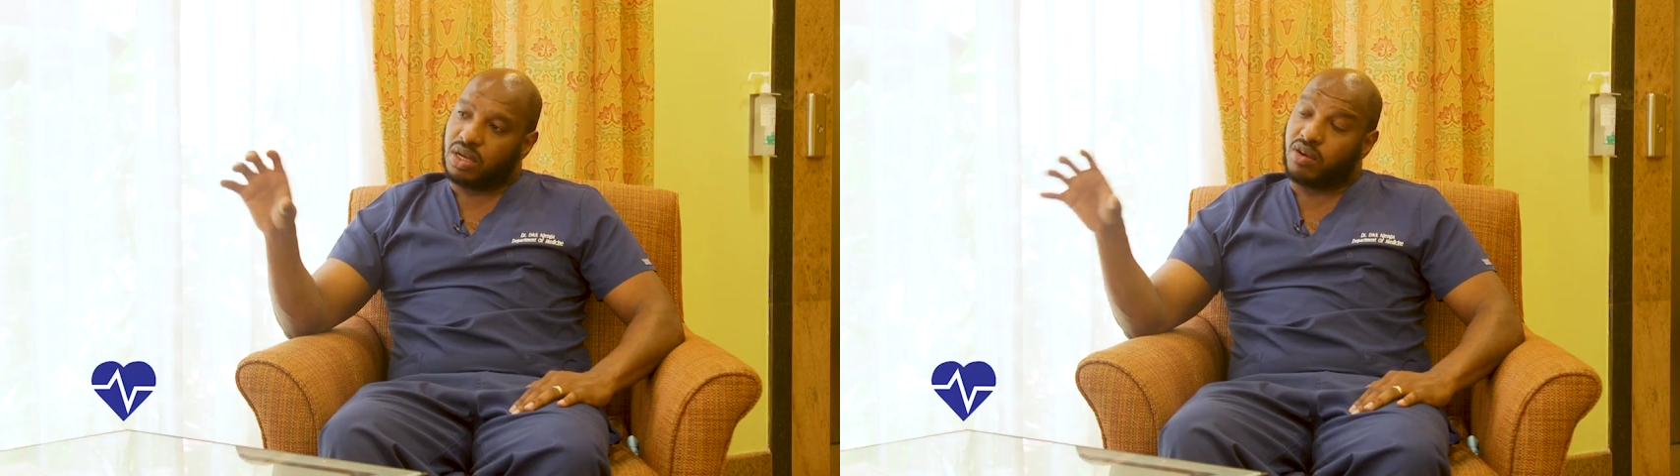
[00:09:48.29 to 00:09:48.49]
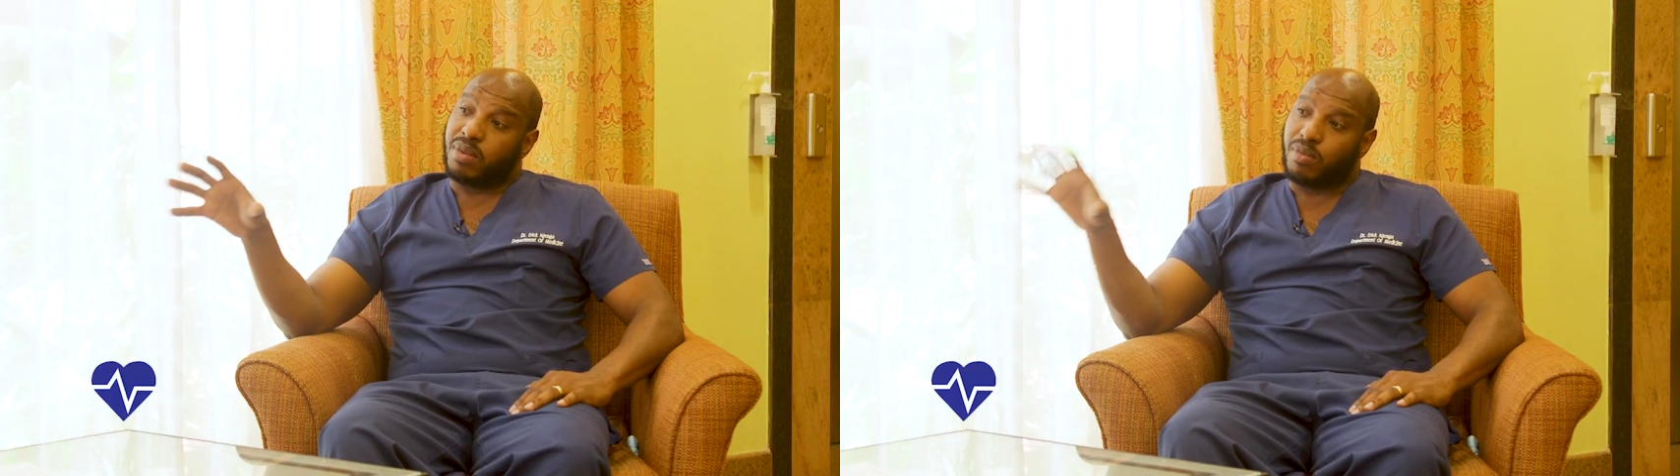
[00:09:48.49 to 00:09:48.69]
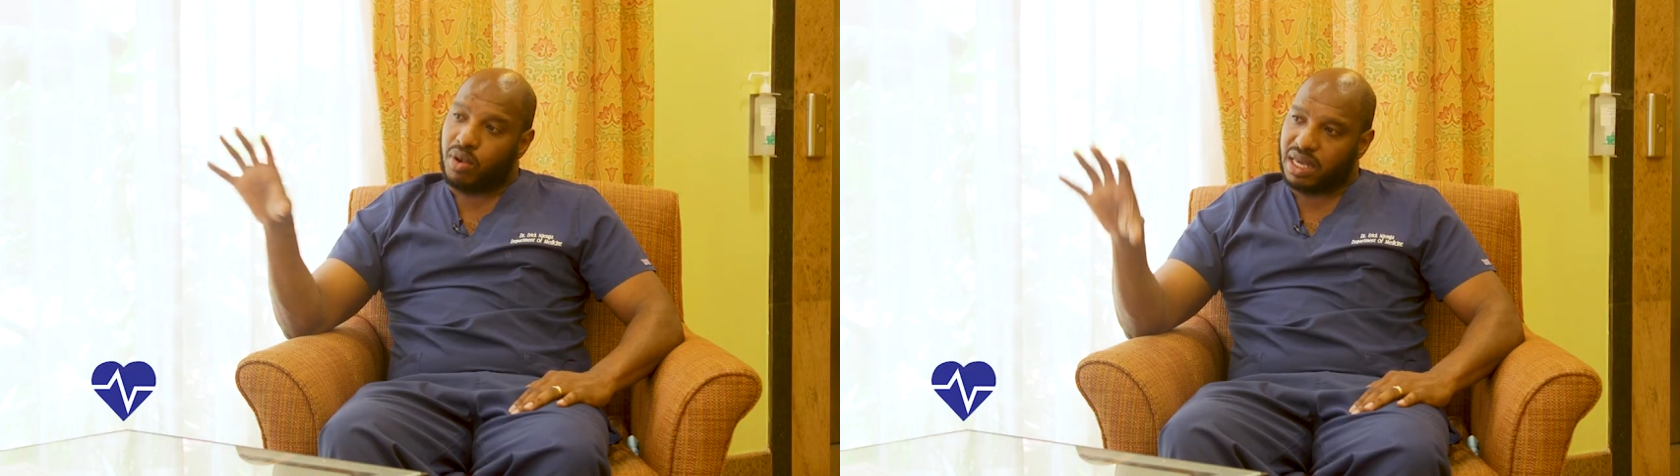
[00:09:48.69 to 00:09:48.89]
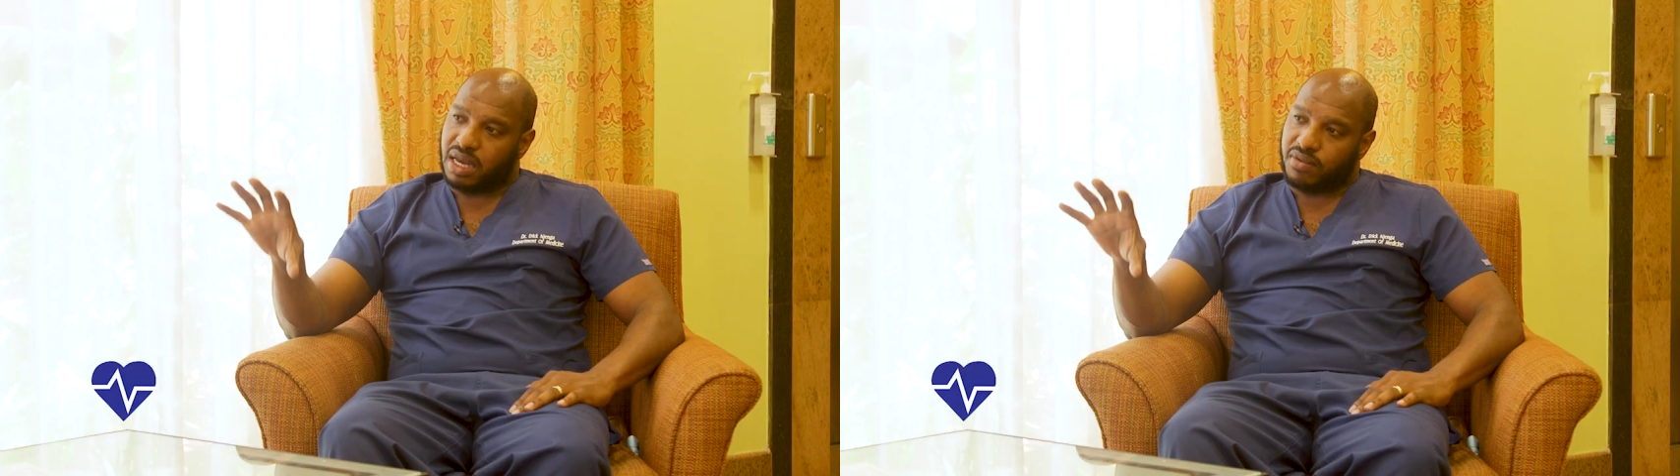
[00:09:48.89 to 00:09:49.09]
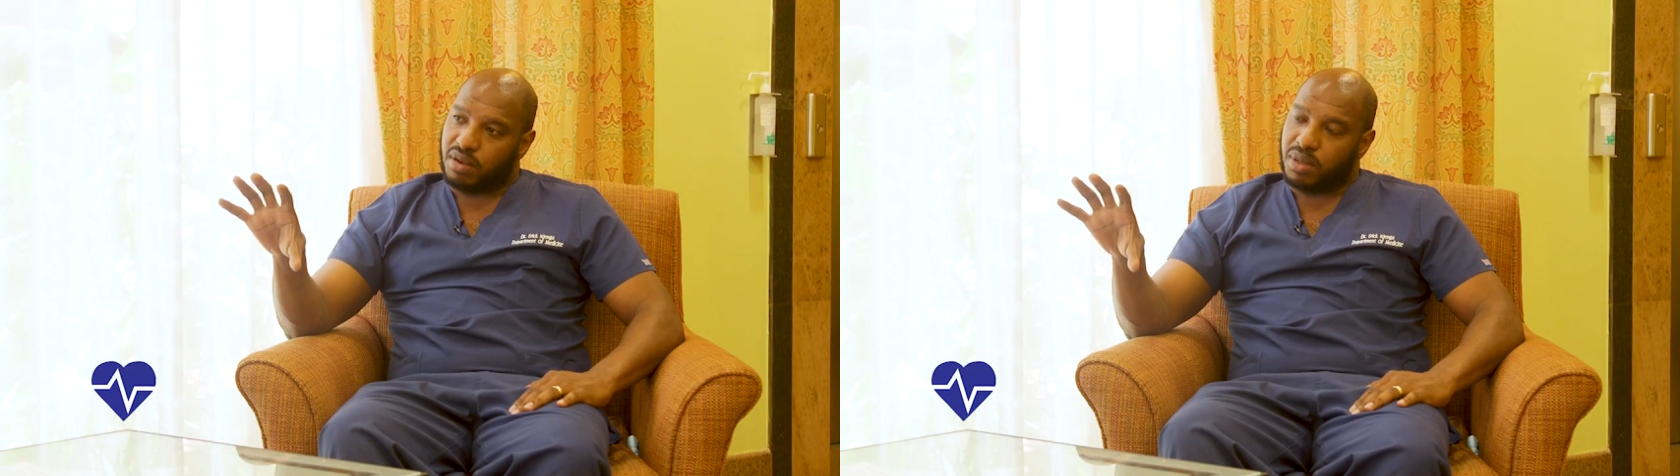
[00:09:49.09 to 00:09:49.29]
also have to be more
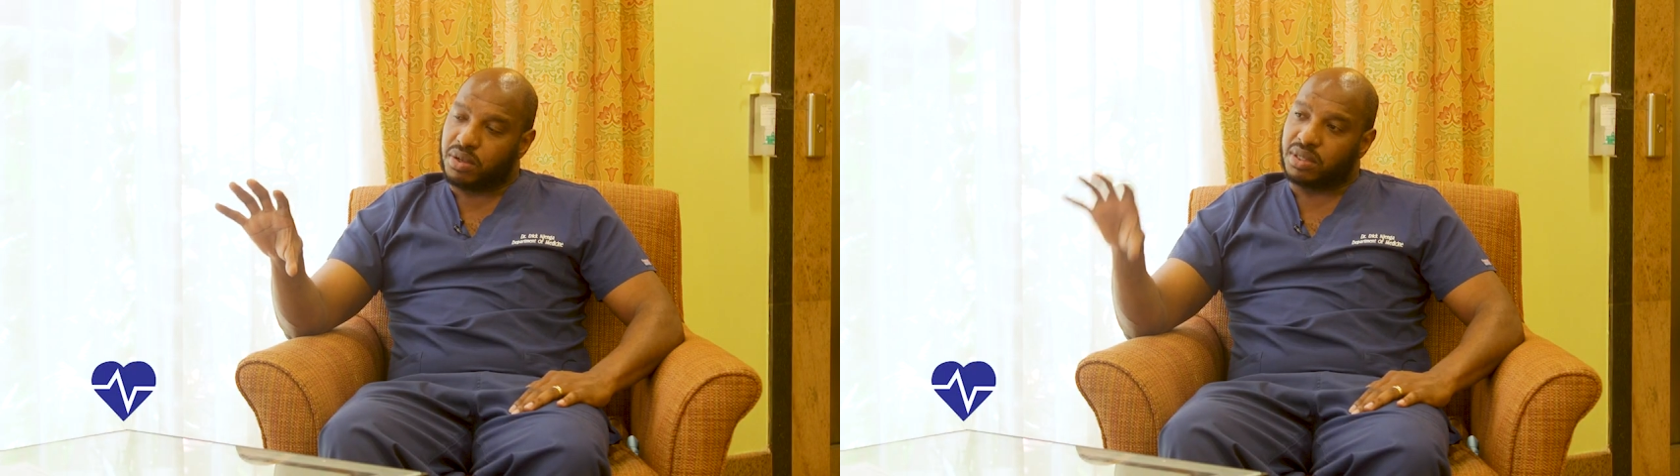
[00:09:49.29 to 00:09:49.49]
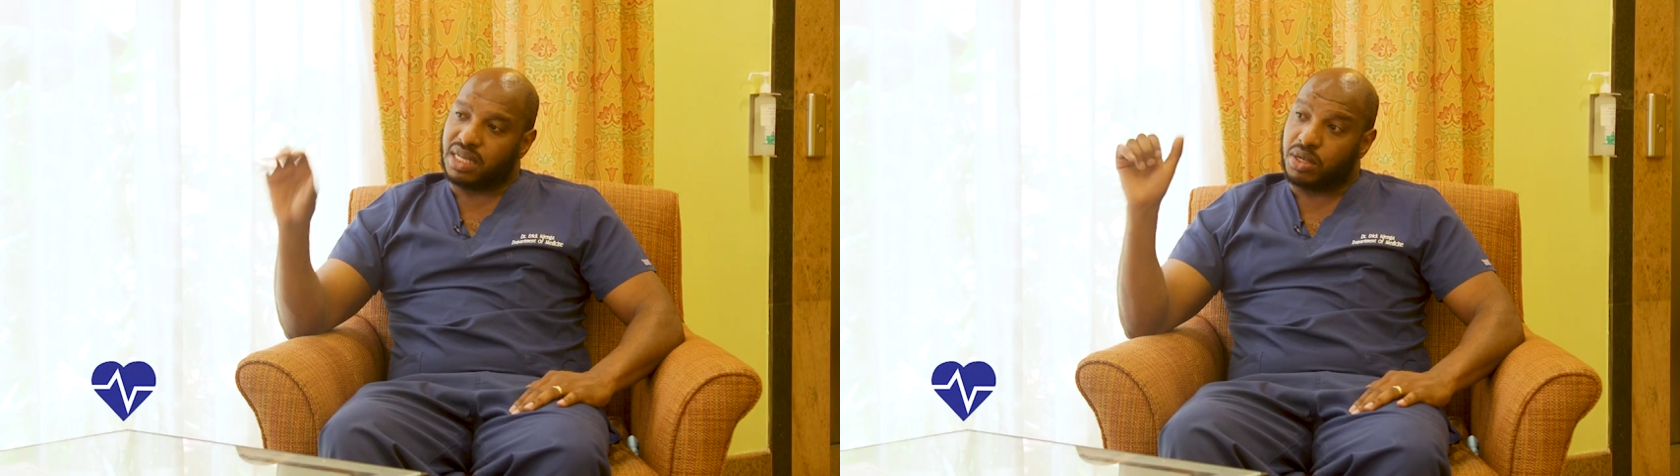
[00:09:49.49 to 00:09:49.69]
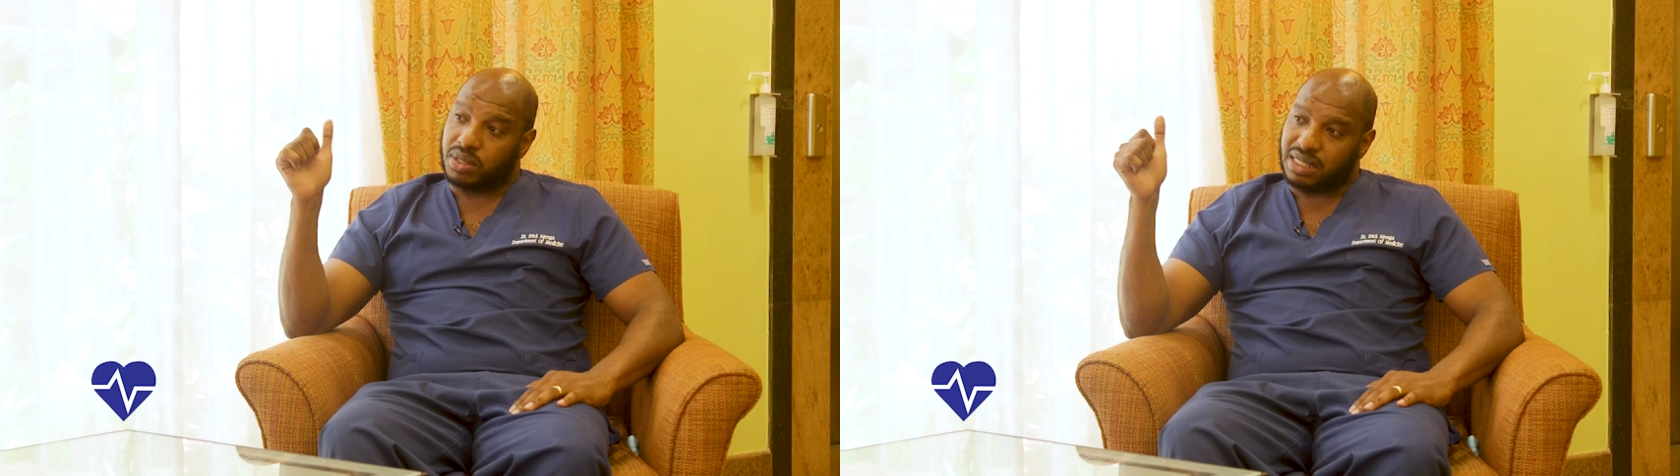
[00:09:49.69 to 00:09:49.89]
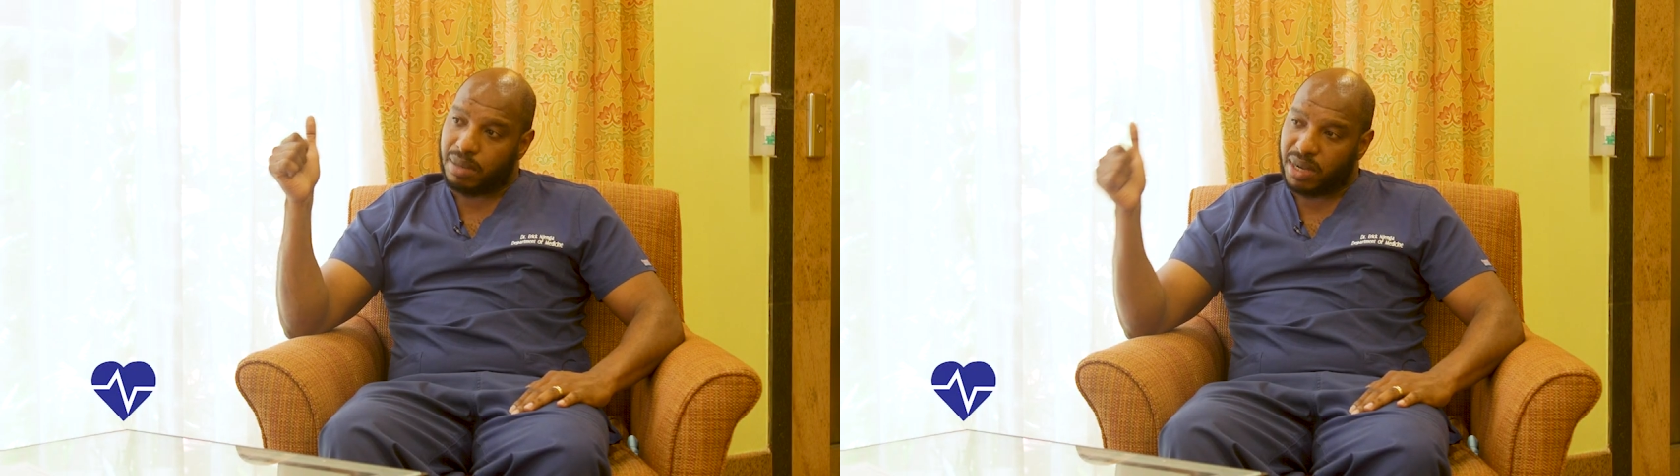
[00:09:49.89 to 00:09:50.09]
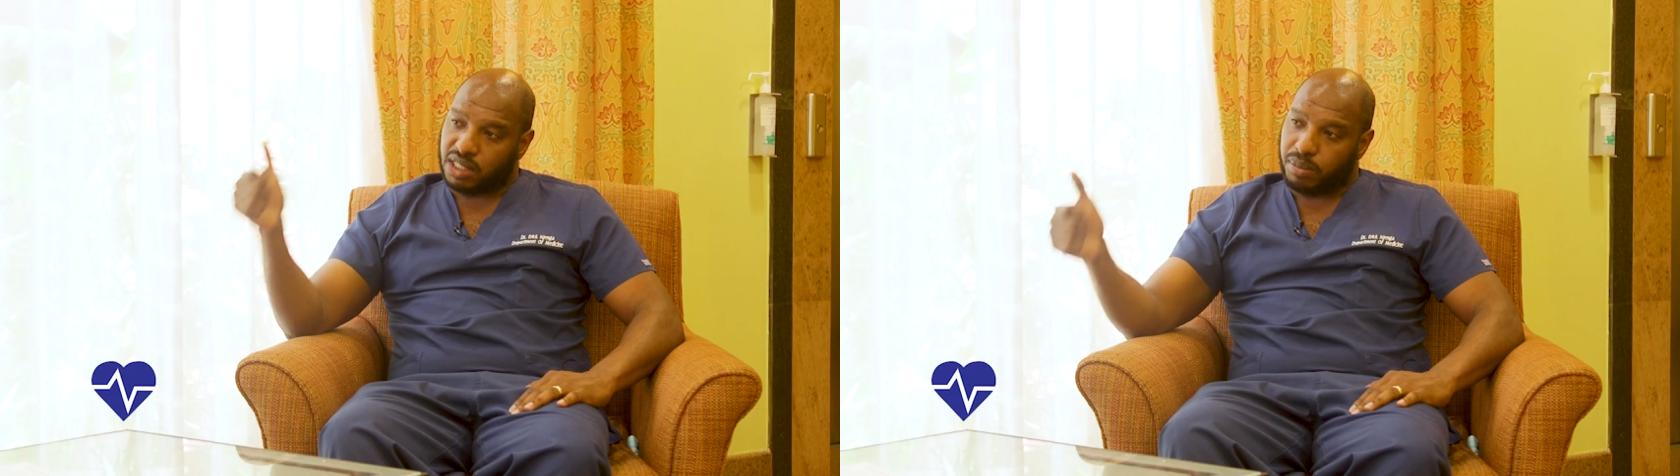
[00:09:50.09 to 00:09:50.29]
careful because the doses
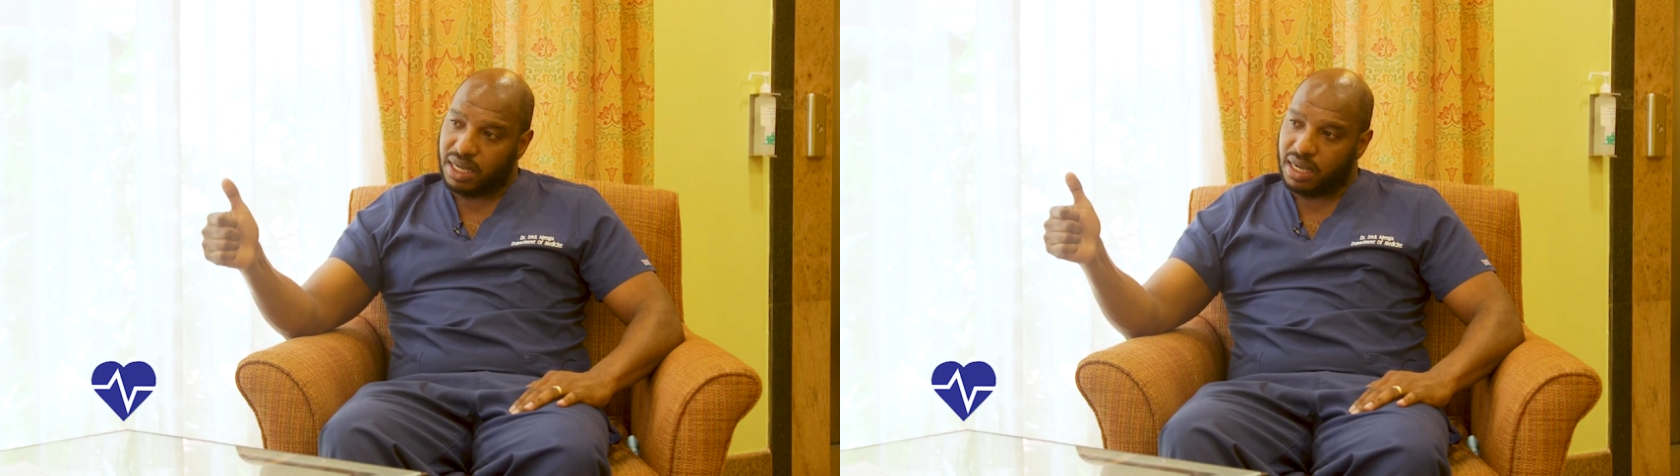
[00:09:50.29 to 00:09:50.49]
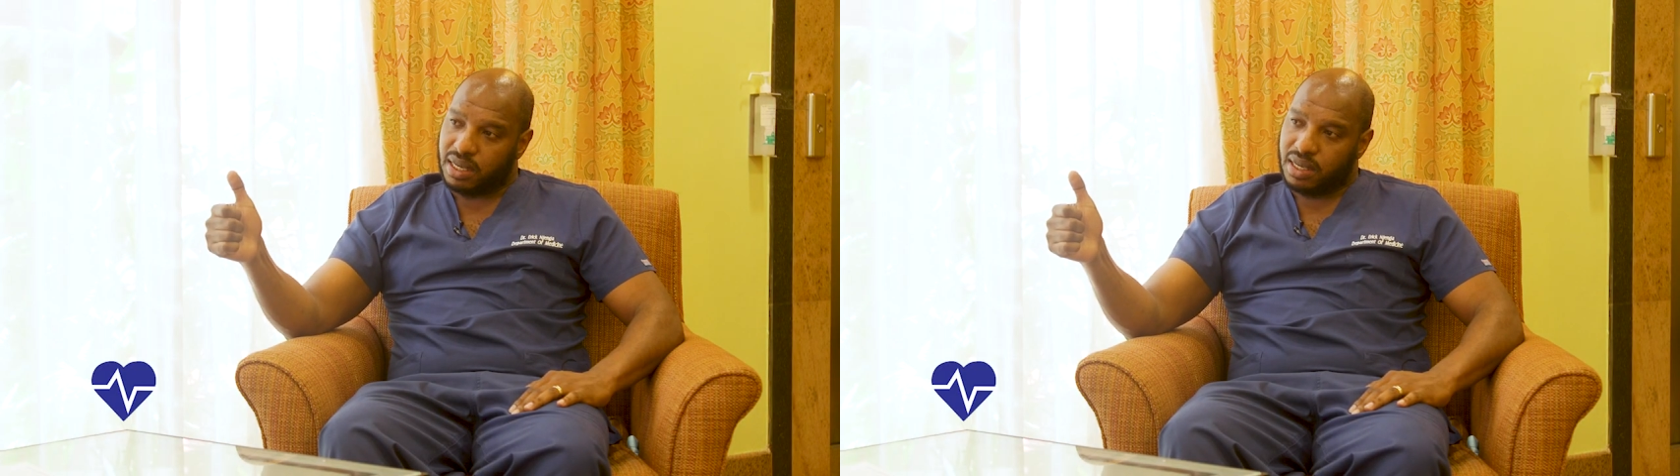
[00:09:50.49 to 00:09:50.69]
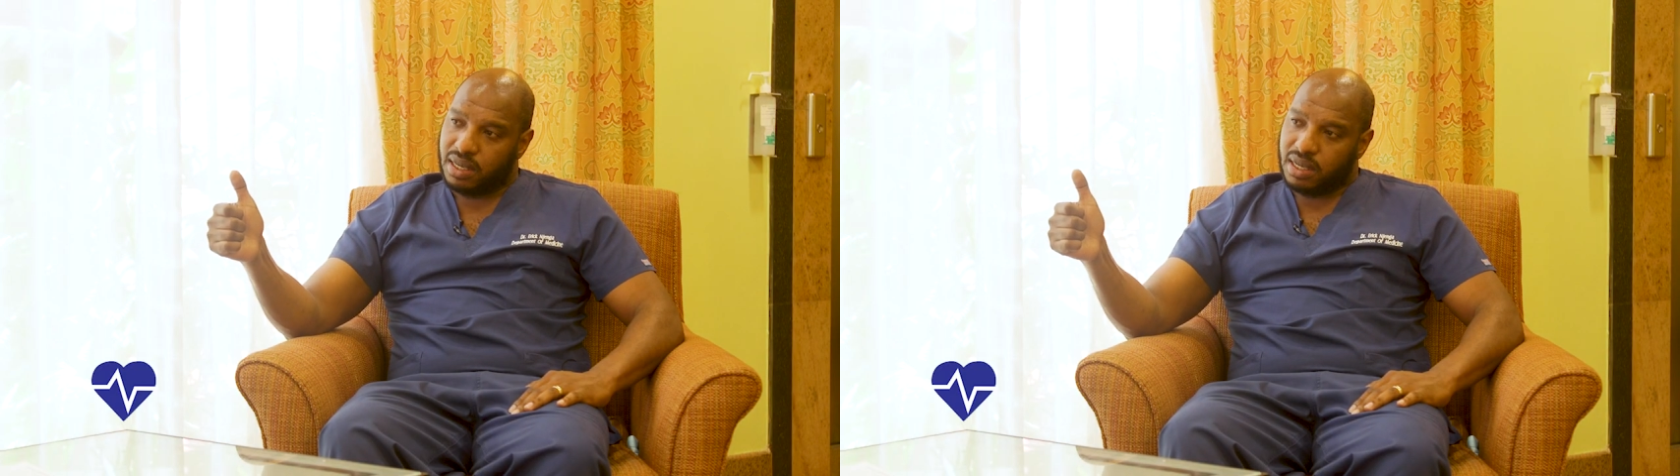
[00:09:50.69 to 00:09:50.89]
are much bigger.